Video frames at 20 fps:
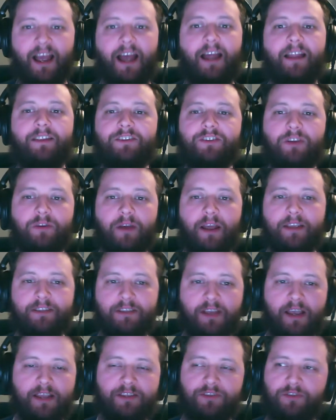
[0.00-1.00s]
So as
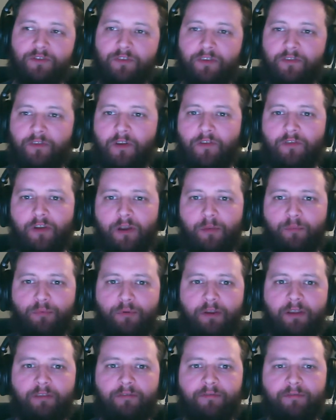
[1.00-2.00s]
a sort of a very
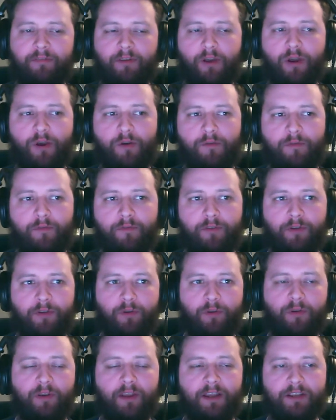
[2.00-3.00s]
brief overview,
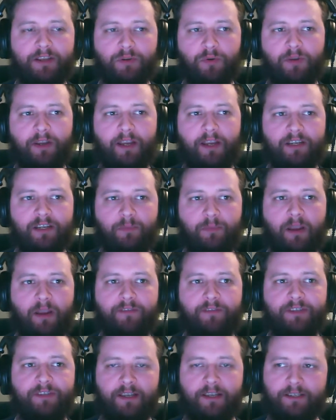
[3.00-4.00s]
installing it into
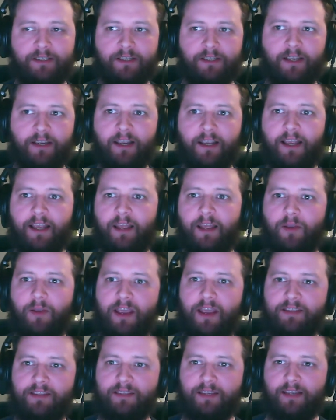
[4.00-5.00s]
pfSense,
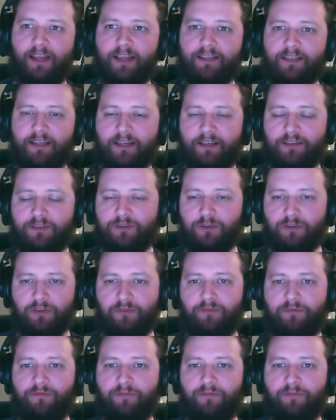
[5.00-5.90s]
is it sort of